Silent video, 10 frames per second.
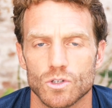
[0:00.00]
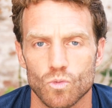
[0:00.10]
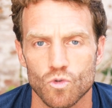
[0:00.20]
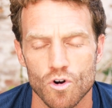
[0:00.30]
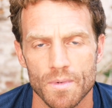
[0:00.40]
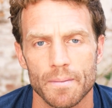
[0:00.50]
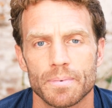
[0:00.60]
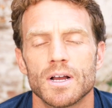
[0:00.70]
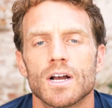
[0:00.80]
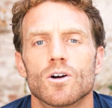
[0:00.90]
a
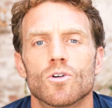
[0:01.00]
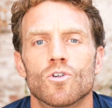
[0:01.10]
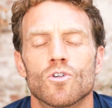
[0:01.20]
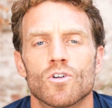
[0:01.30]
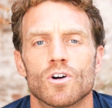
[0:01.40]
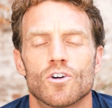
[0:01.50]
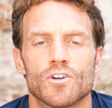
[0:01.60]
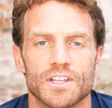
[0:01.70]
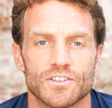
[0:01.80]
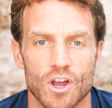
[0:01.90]
warm-up or
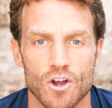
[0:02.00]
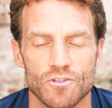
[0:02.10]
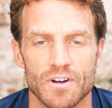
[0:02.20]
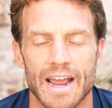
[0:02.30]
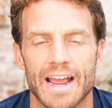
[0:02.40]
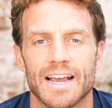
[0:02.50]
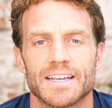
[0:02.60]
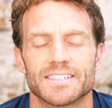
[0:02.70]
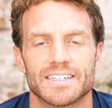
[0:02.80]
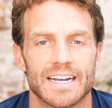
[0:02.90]
on its own
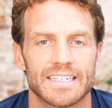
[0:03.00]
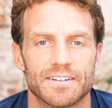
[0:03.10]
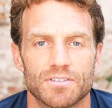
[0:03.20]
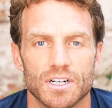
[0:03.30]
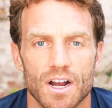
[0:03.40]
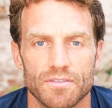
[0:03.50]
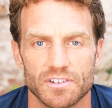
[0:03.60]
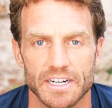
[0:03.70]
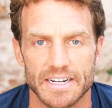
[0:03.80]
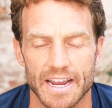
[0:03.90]
as an active
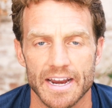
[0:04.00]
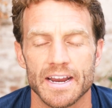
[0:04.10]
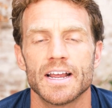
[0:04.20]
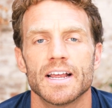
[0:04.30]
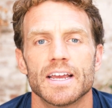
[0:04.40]
recovery day.